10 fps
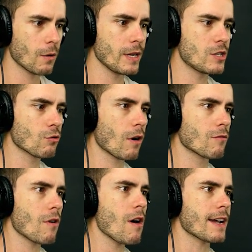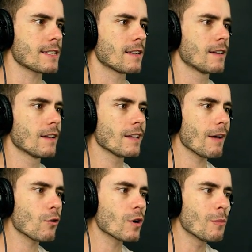we do alright.
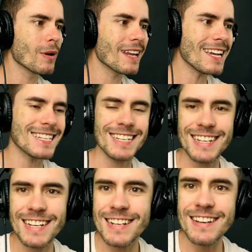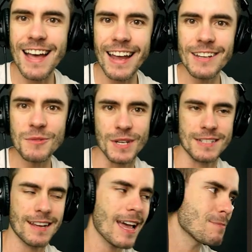Level complete! Nailed
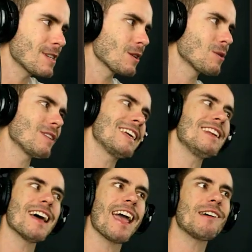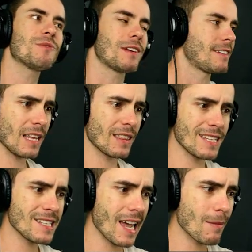it! Absolutely nailed it!
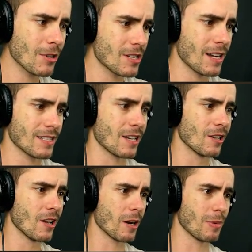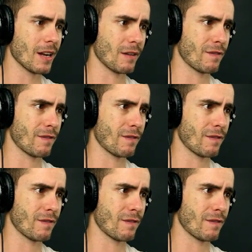This game looks like it's a lot of bloody